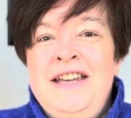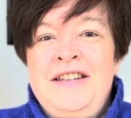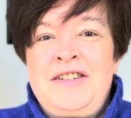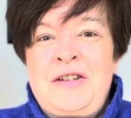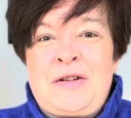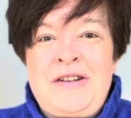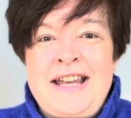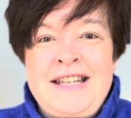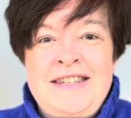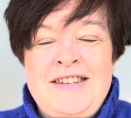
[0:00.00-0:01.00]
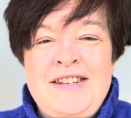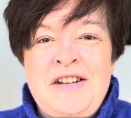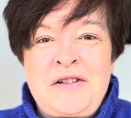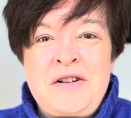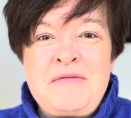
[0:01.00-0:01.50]
So let's
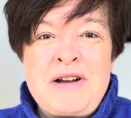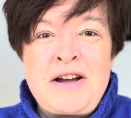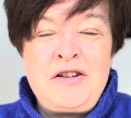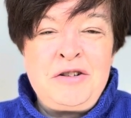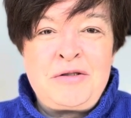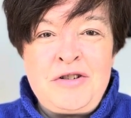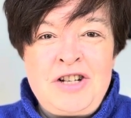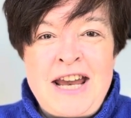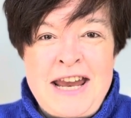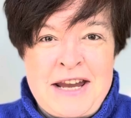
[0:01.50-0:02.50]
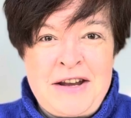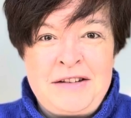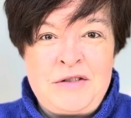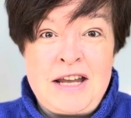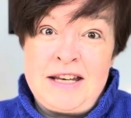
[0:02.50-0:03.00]
talk about crochet
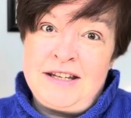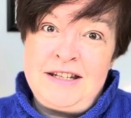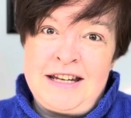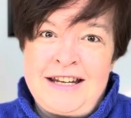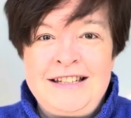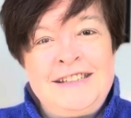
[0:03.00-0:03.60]
and knitting.